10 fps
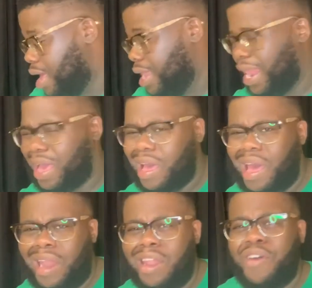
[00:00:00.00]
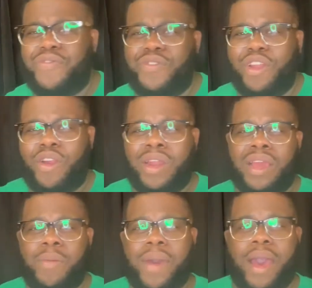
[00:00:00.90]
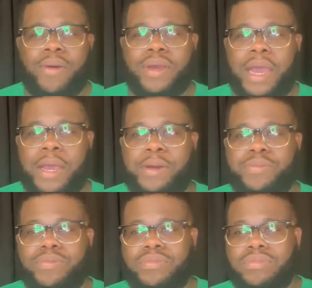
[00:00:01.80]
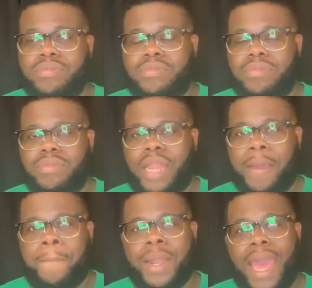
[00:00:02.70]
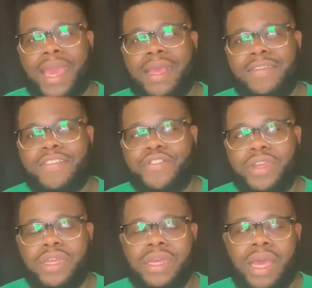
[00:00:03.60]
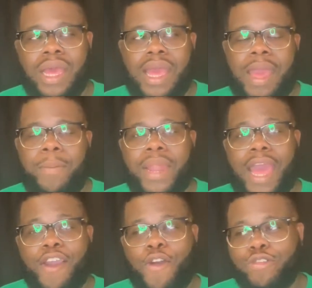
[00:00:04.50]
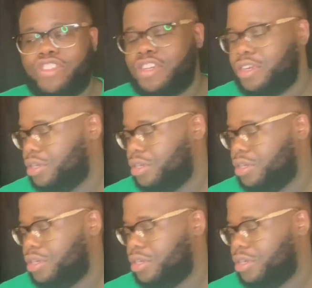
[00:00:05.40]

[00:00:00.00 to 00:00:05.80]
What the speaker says: Like I love learning about like Black history and Black culture.